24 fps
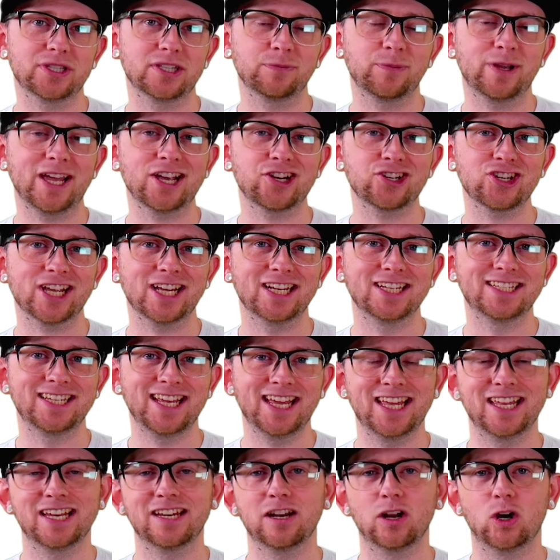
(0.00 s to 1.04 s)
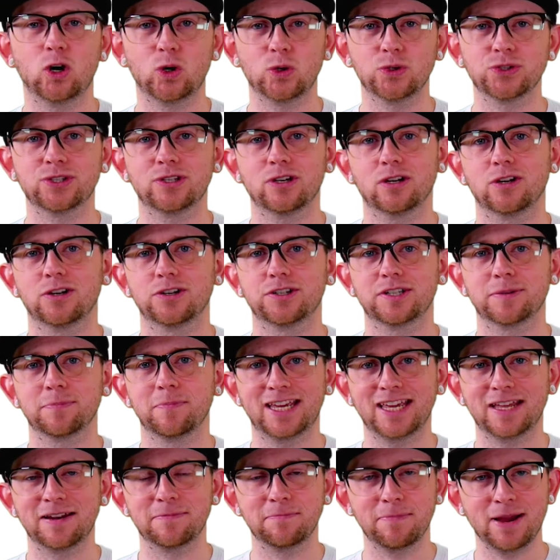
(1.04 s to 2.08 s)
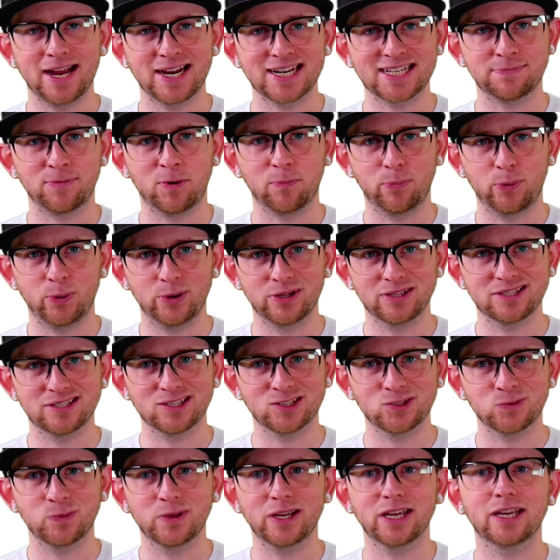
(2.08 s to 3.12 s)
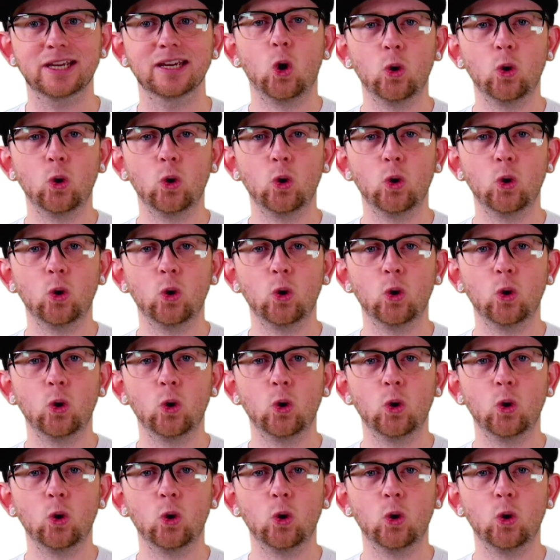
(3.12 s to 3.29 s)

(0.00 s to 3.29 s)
That we actually had 10 All-Stars get maximum points this week.